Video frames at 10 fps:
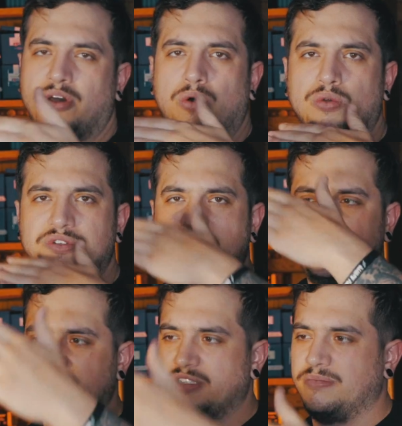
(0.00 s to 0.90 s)
whole
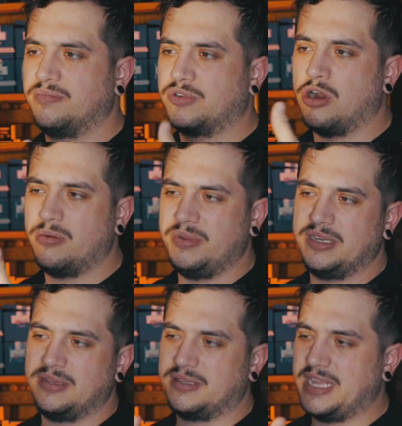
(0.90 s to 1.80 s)
system,
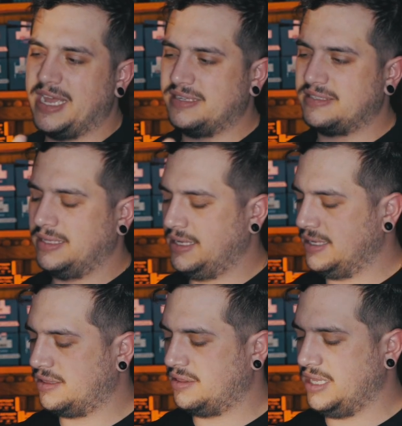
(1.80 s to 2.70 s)
carbine gas length,